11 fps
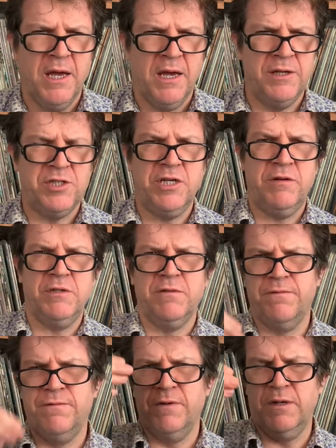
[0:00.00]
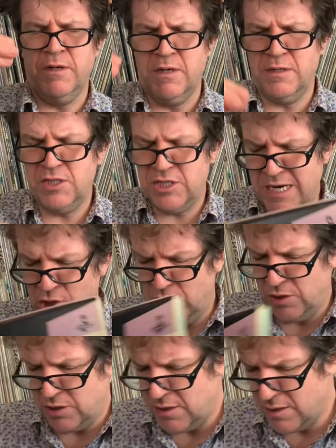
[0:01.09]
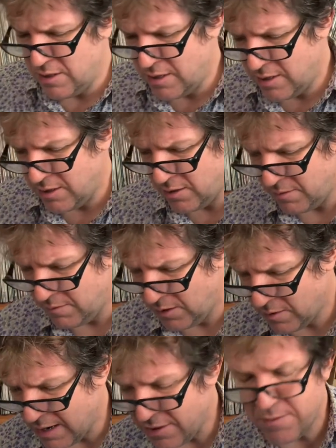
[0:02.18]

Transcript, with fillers: and a series of uh, sessions and uh, uh you know other